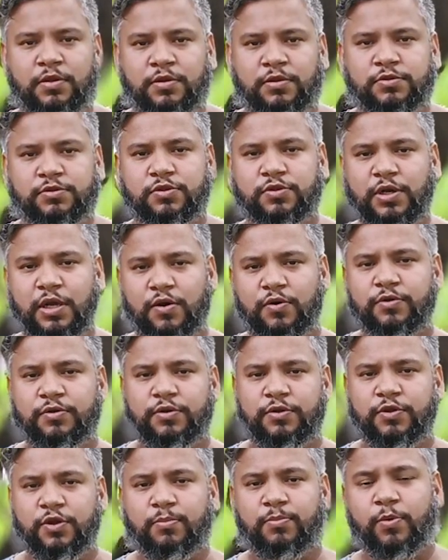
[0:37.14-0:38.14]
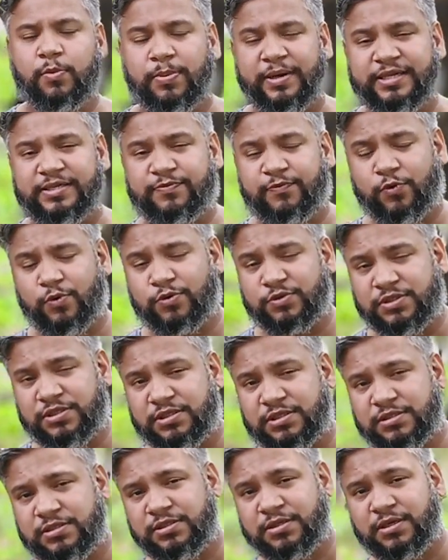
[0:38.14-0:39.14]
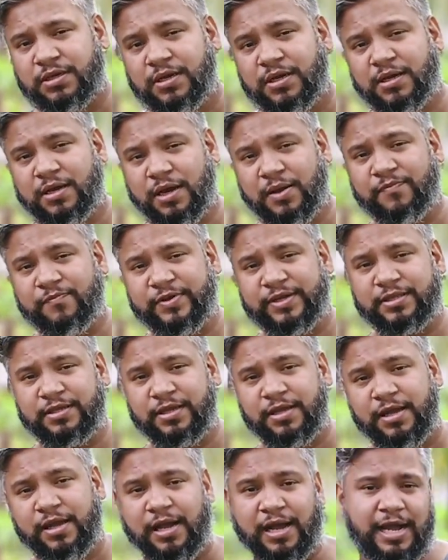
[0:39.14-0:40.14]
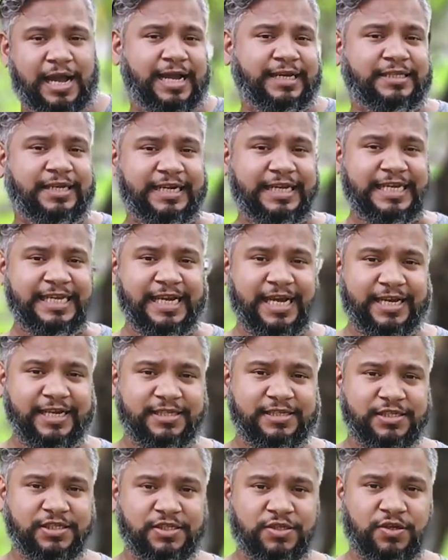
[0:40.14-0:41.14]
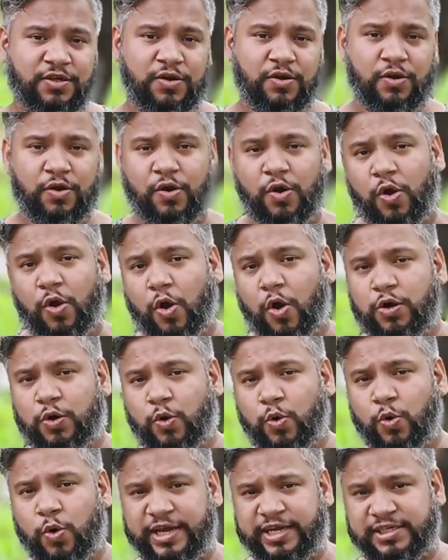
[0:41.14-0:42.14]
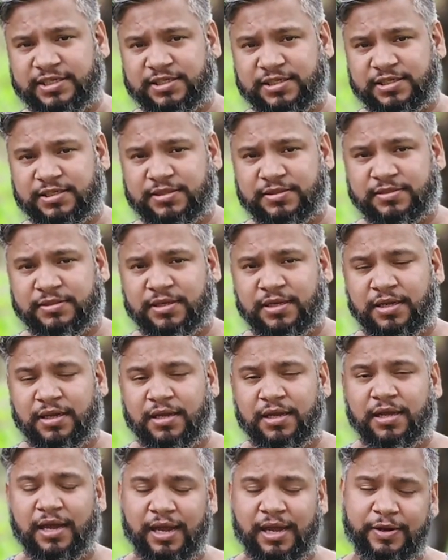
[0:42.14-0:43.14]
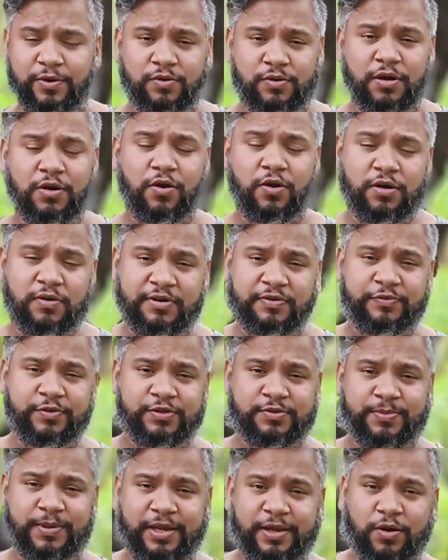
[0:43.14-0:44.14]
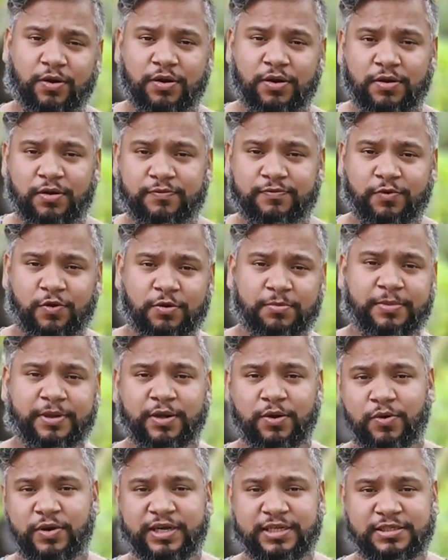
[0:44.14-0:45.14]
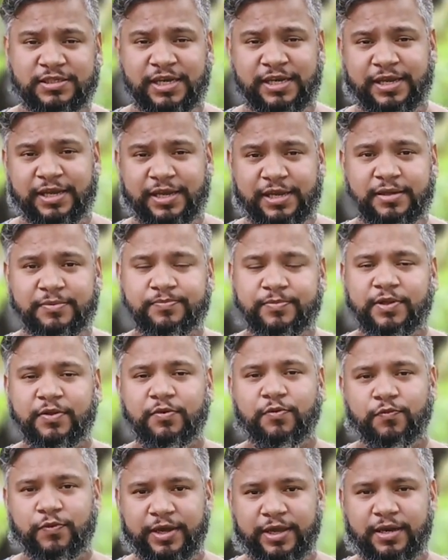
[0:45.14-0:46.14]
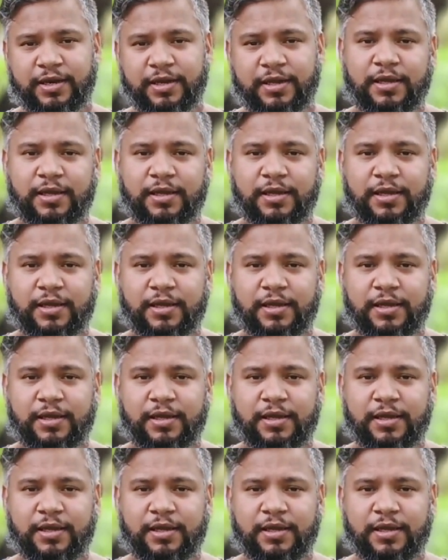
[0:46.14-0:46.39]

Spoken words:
So now your mobile phones come with either EIS or OIS. I know a lot of reviewers be like, oh, phone mein OIS nahi hai. Well,